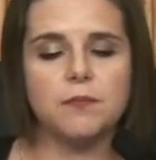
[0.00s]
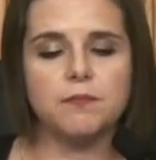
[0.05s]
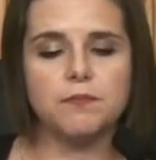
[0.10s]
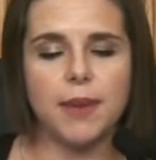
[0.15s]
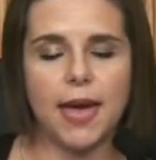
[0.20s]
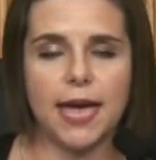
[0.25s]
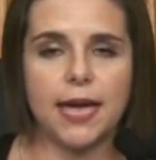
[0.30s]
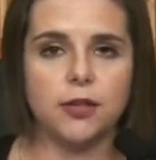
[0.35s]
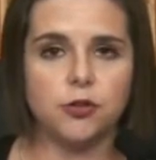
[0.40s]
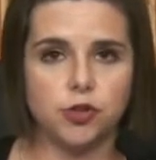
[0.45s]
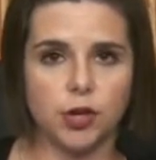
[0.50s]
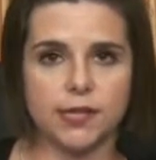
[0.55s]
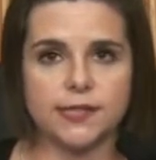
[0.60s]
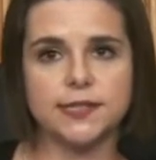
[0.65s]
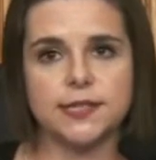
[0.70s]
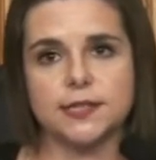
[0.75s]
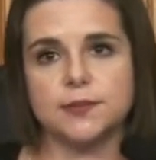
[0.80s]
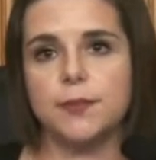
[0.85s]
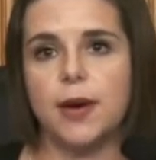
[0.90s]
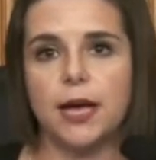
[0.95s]
pay
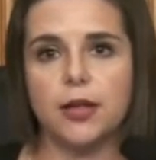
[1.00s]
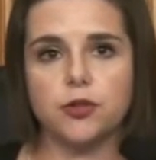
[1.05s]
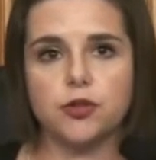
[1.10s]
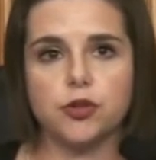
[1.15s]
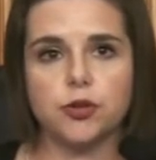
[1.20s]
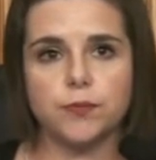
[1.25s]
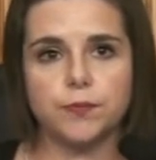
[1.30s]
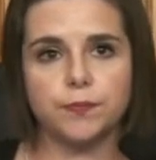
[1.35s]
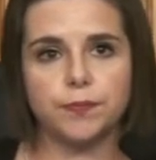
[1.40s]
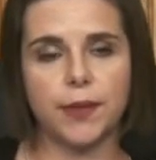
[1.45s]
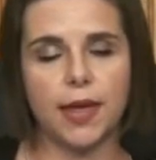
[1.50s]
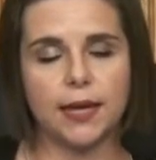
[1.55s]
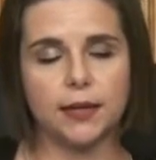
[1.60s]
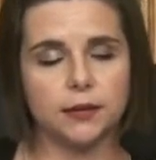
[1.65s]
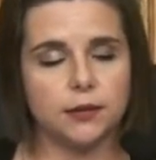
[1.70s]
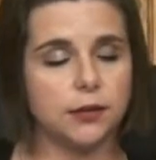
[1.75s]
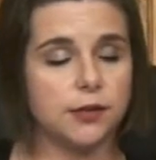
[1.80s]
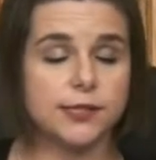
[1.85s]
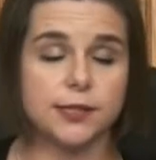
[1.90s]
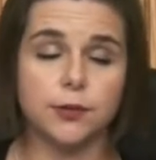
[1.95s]
just as much.
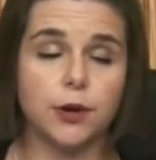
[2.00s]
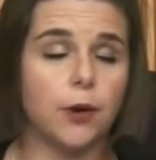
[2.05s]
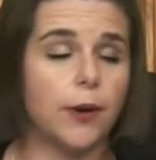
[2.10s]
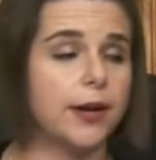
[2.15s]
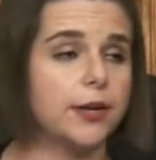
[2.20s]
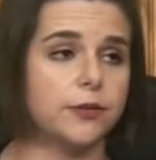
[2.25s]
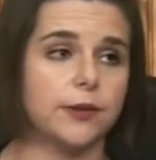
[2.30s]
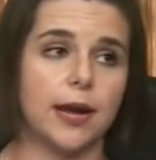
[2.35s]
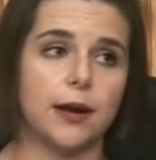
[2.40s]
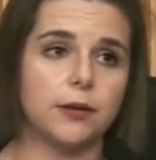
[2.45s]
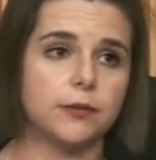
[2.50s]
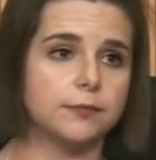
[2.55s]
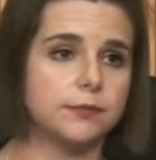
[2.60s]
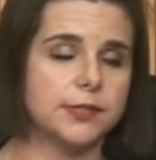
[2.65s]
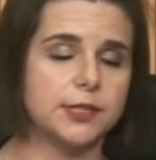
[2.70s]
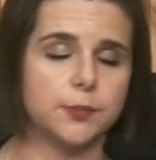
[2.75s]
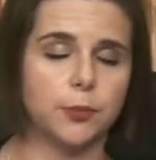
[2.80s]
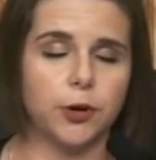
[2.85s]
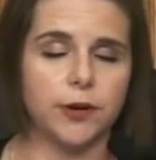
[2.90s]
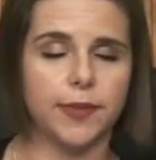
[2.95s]
And so no, I do not
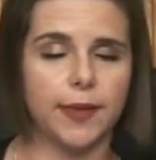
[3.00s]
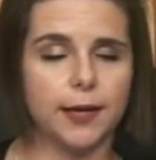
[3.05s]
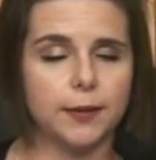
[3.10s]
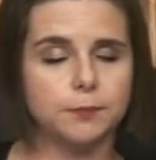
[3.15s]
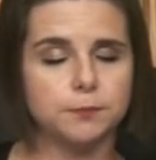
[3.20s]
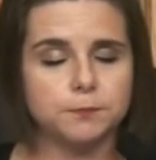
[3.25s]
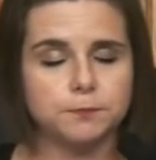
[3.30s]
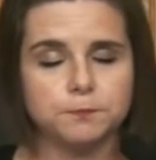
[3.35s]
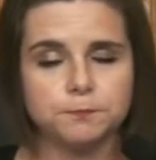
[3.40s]
support that.